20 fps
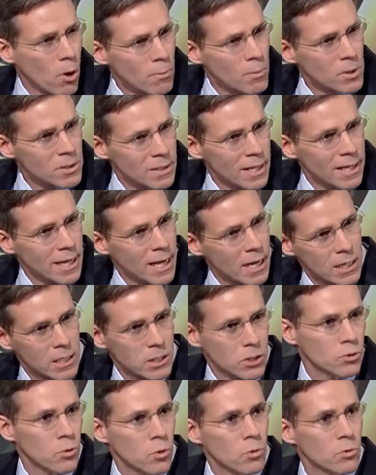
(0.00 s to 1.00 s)
almost like a
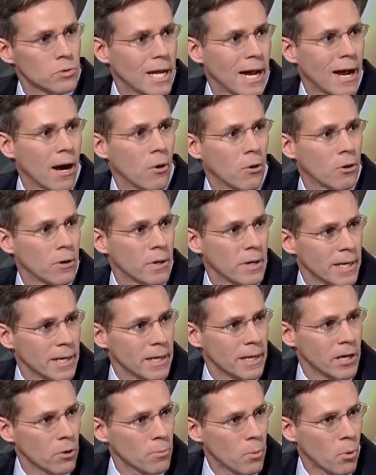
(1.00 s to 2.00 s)
control tower in
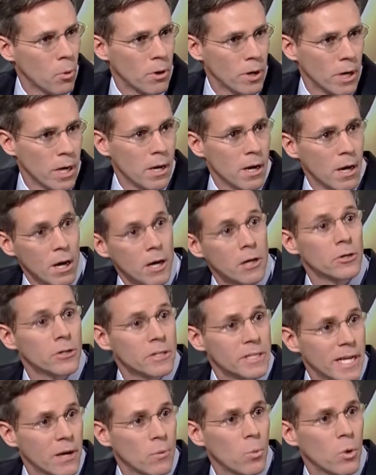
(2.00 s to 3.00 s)
an airport,
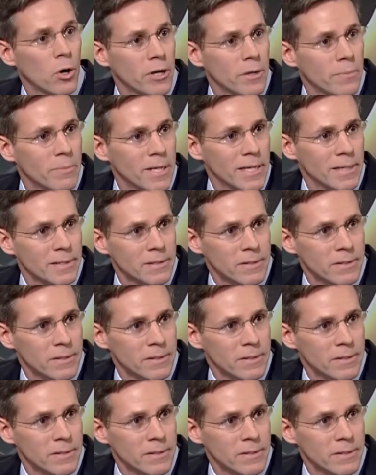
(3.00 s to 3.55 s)
understand where to be.